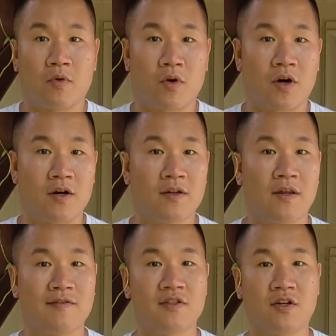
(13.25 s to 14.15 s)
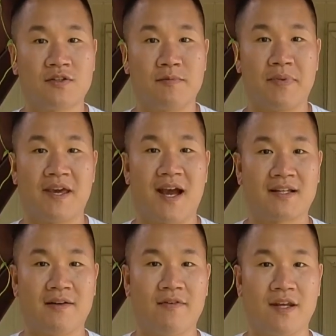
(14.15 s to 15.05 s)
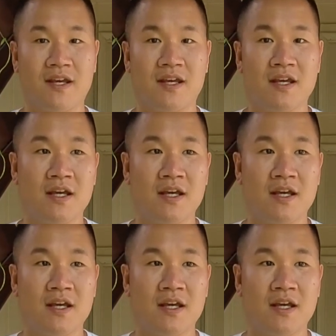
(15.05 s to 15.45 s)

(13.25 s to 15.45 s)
or they saw some bee activity